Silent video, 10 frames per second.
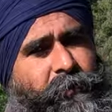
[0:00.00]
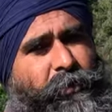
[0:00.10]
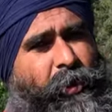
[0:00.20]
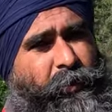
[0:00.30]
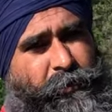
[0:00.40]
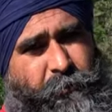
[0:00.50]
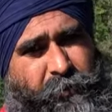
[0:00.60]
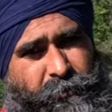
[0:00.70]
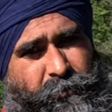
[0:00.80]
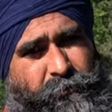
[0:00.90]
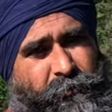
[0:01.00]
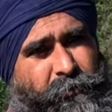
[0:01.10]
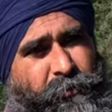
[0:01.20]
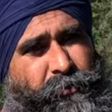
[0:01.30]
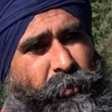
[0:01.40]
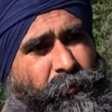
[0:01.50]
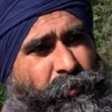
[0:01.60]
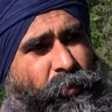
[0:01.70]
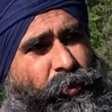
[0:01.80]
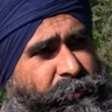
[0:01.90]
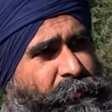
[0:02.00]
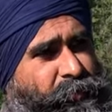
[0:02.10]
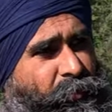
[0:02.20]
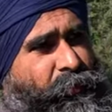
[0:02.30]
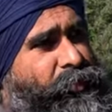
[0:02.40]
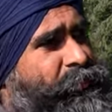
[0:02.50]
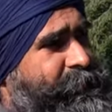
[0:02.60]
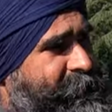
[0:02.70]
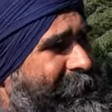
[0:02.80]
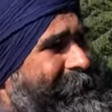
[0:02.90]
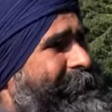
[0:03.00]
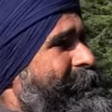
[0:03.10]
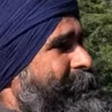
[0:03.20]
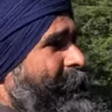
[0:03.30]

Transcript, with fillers: not expensive so if you want some souvenirs it is